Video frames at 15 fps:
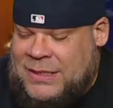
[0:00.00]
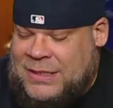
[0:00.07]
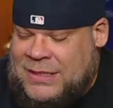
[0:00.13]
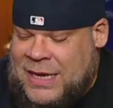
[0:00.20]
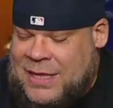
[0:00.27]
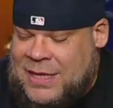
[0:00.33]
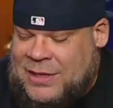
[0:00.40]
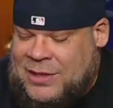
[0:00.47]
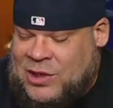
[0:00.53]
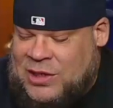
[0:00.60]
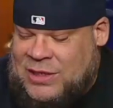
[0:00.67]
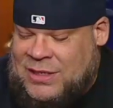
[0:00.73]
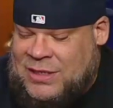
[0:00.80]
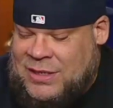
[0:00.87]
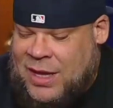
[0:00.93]
to say that
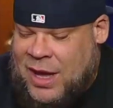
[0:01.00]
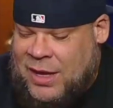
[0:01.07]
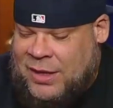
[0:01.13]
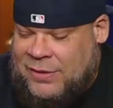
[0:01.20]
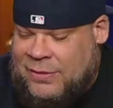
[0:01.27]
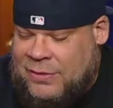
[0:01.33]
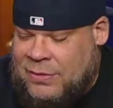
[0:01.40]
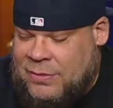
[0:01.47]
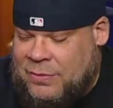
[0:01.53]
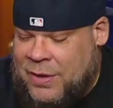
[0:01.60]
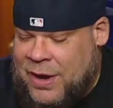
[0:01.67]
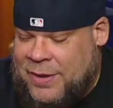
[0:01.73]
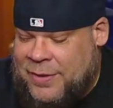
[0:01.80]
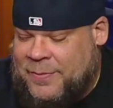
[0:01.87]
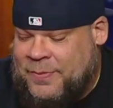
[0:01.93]
she sucked,
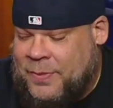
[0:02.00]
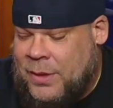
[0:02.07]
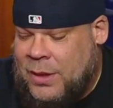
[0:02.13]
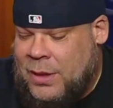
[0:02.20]
right?